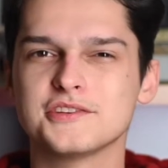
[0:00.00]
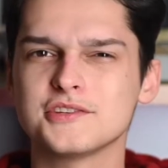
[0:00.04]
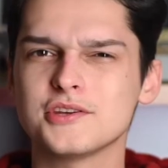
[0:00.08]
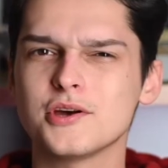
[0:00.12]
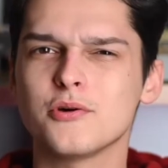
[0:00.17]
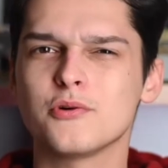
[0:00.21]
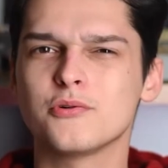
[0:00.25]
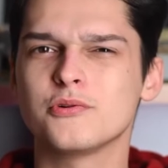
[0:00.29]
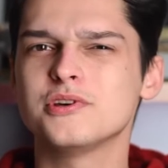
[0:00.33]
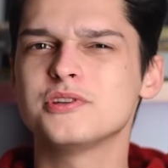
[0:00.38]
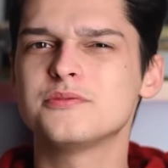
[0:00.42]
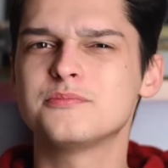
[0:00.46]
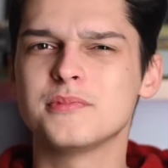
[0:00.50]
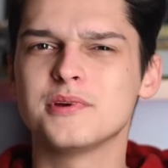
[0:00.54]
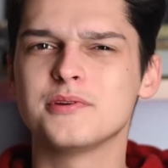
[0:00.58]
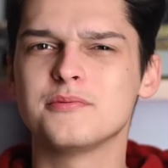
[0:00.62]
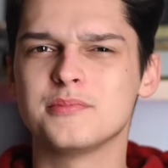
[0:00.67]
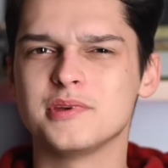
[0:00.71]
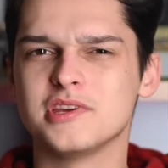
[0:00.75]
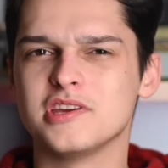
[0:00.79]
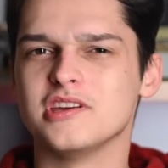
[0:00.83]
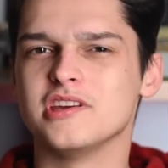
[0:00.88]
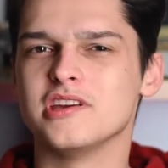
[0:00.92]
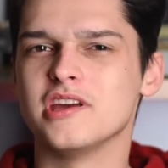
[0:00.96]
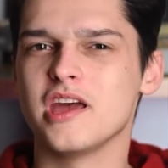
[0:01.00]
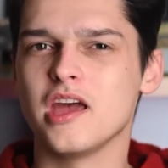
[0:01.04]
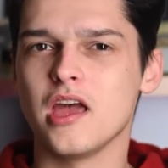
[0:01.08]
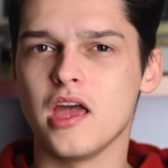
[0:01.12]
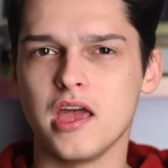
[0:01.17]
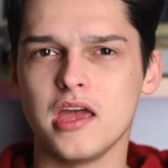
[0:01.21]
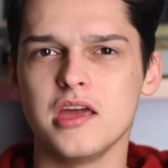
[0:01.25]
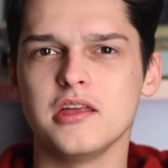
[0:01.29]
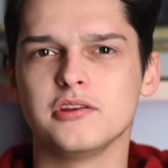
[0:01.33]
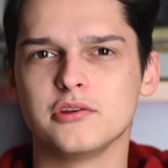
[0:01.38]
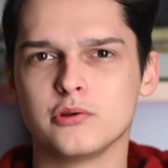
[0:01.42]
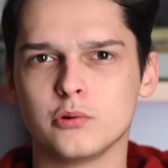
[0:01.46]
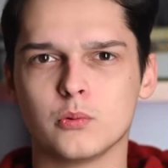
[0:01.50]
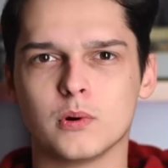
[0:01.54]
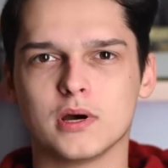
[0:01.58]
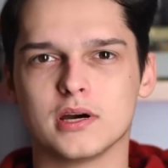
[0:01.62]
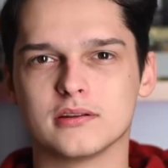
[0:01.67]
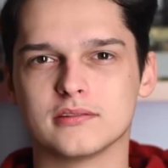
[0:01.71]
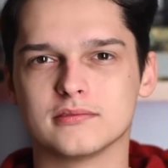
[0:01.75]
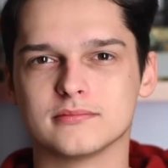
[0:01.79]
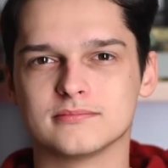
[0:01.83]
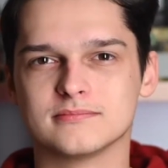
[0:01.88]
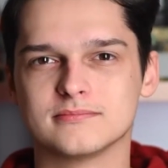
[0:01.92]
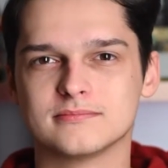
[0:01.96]
So it may be a handy
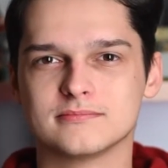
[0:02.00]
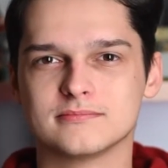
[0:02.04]
one.